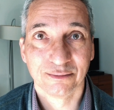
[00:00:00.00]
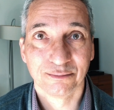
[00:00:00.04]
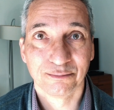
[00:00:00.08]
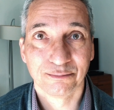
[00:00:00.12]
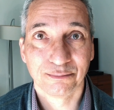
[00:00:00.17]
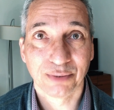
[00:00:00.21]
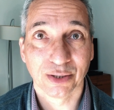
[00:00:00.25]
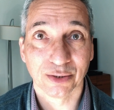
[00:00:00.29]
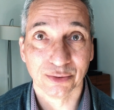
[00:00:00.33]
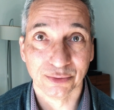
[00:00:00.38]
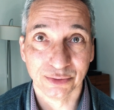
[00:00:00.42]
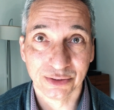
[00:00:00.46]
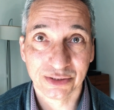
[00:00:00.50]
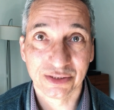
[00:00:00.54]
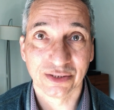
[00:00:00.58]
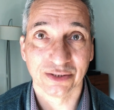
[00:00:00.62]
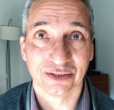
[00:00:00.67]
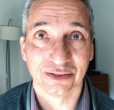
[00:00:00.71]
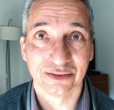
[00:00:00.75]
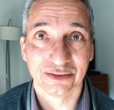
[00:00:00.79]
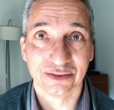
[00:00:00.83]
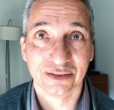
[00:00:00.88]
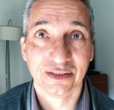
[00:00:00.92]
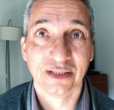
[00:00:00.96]
post
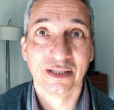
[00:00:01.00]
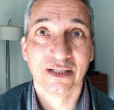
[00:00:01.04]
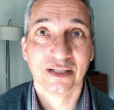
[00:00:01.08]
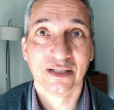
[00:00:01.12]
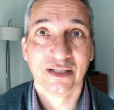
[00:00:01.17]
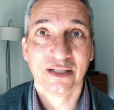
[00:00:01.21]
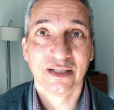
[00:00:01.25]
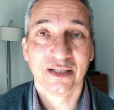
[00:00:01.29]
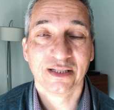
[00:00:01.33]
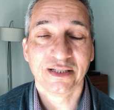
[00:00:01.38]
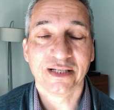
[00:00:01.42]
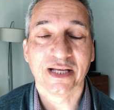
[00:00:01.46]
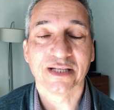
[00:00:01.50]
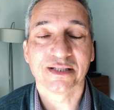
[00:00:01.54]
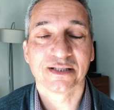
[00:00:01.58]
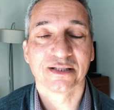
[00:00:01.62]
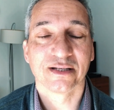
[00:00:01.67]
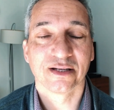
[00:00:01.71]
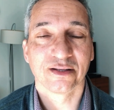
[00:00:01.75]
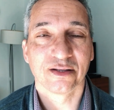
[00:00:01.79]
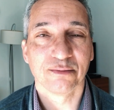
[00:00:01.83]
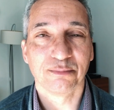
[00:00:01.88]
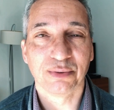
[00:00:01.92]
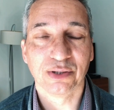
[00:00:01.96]
on Yes
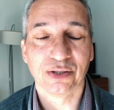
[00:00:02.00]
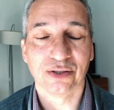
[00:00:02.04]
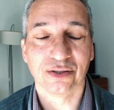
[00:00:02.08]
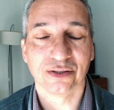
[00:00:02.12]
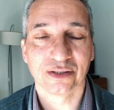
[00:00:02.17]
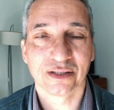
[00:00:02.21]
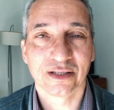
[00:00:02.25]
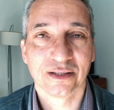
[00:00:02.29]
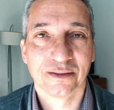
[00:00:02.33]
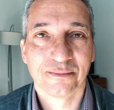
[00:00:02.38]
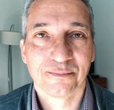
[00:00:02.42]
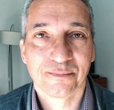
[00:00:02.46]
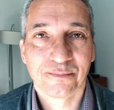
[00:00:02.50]
Another blog,